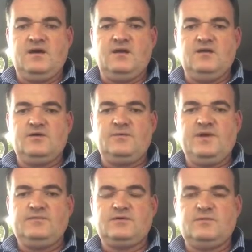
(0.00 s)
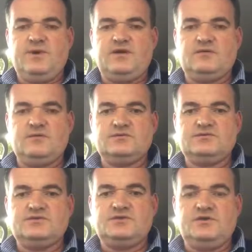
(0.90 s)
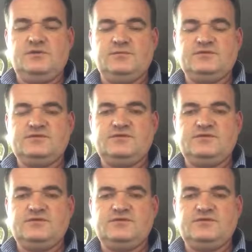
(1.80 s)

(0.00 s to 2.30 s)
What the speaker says: a lot of people compare horses to humans